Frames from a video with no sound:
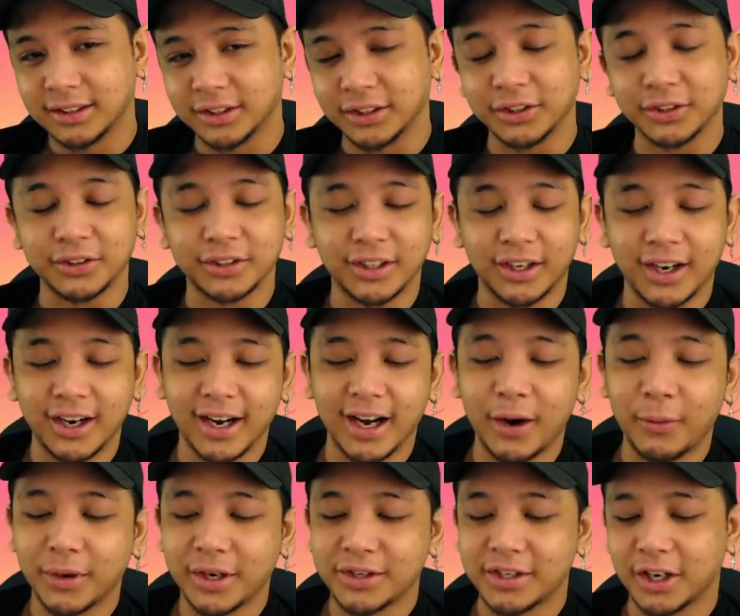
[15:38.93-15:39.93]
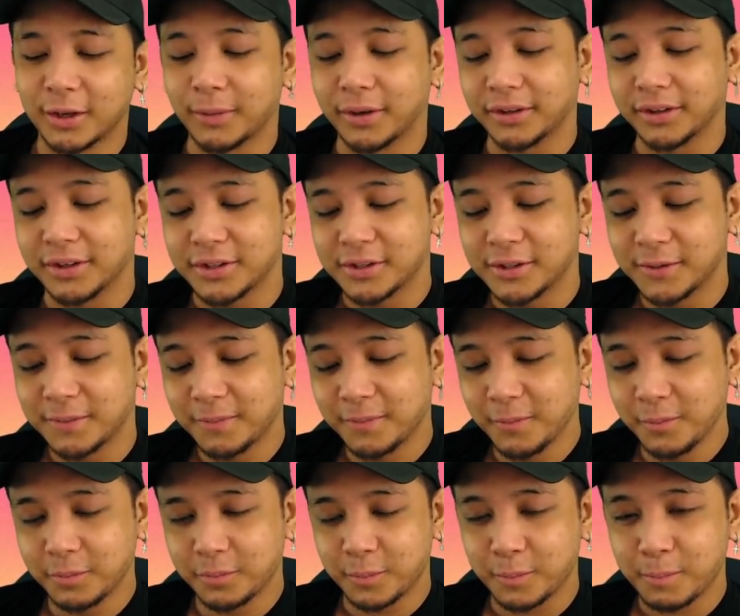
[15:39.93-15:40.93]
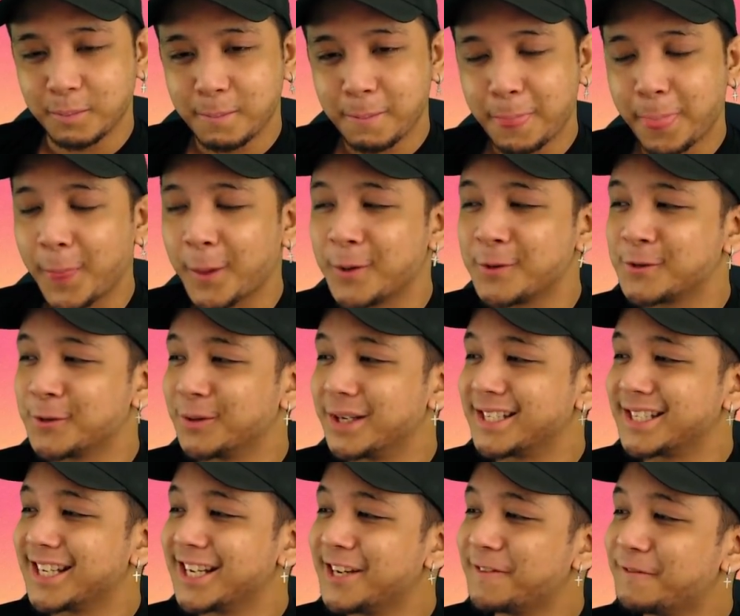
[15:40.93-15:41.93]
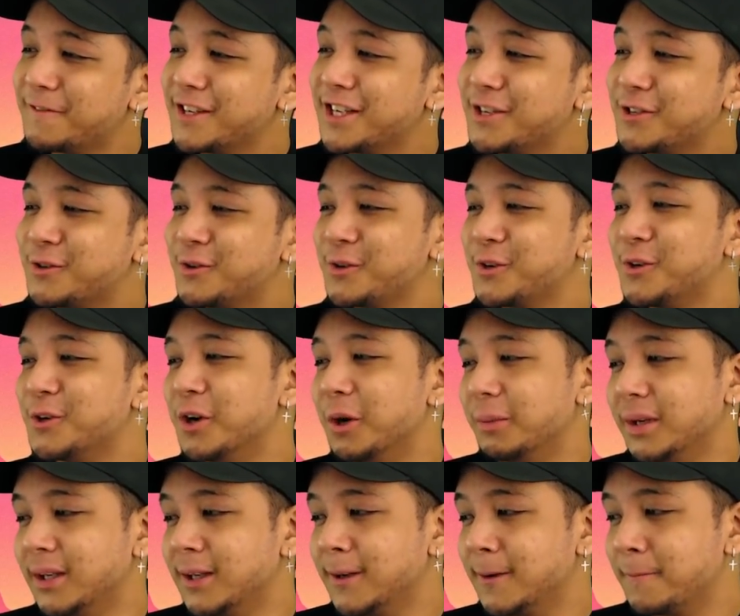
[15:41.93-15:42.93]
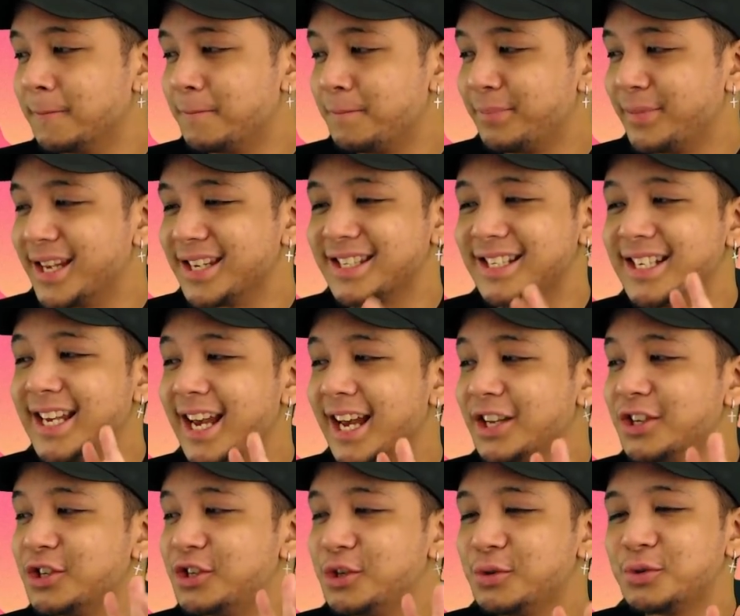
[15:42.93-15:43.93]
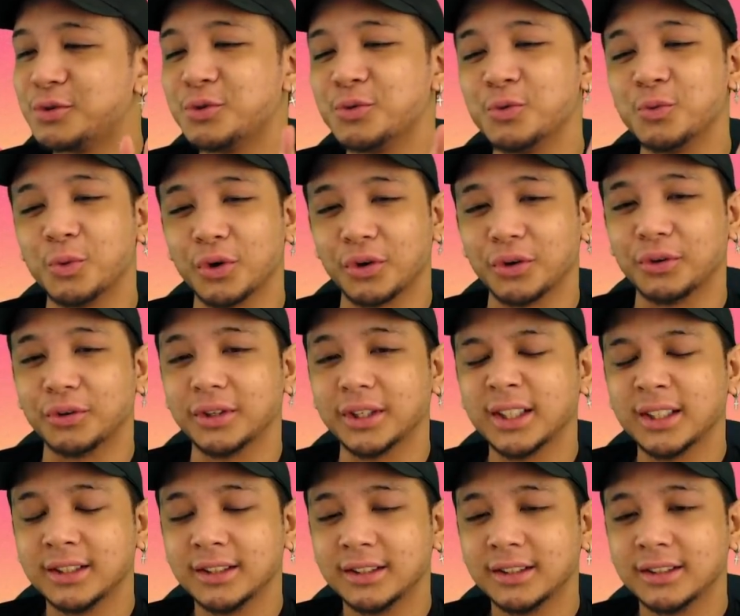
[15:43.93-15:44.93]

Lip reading: Dude. Alright, I want to talk about this. So this infinite Tsukuyomi, this genjutsu world,